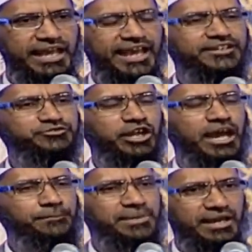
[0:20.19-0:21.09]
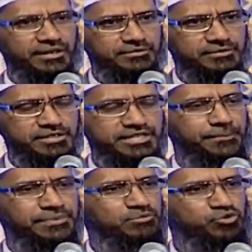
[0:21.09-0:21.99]
and Surah Anbiya,
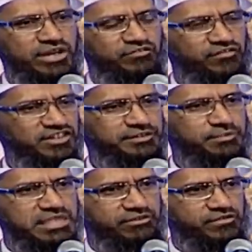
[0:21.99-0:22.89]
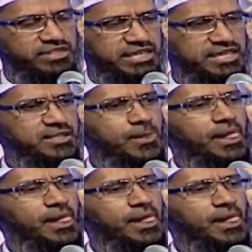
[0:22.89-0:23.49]
chapter number 21, verse number 7, which says,